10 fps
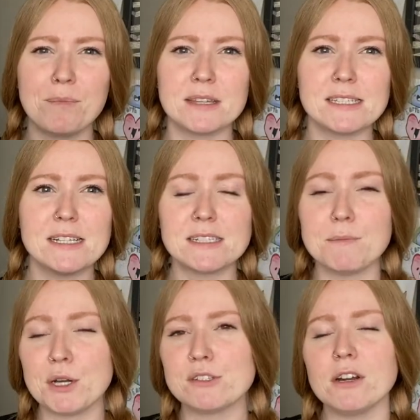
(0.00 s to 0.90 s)
Since the
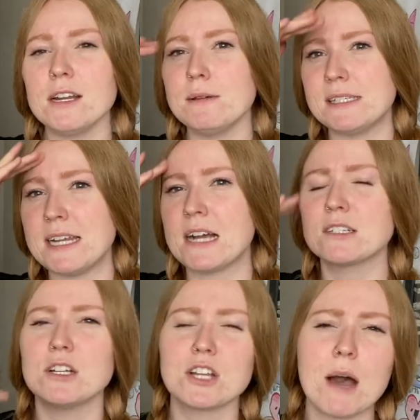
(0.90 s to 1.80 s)
books are gonna be stacked
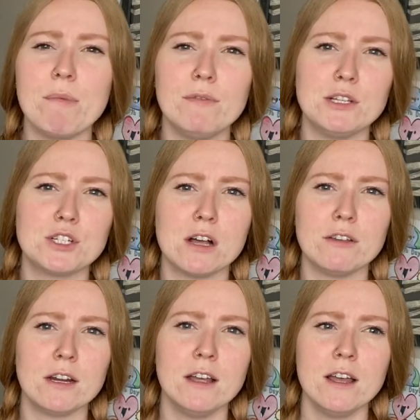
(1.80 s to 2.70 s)
on top of each
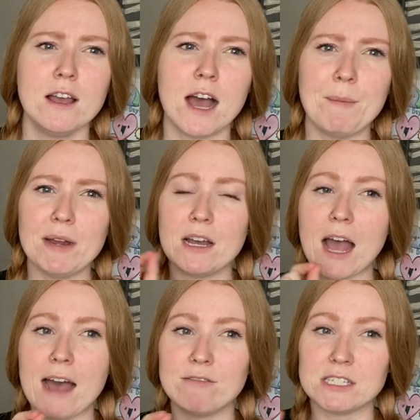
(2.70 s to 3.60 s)
other, I'm gonna
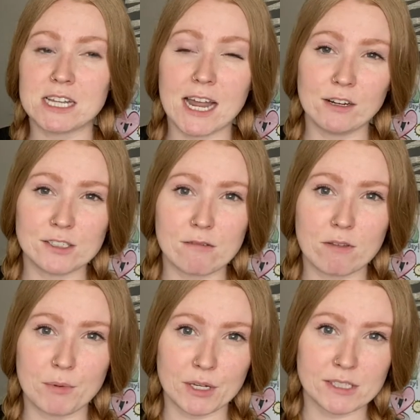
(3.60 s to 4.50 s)
have the titles of the
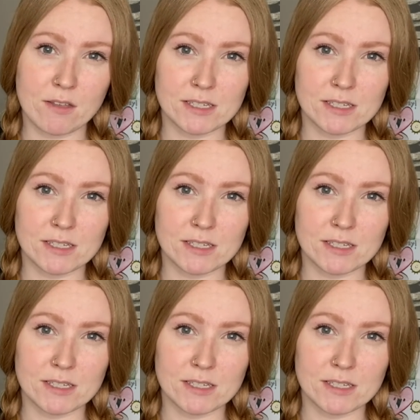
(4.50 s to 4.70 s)
books on the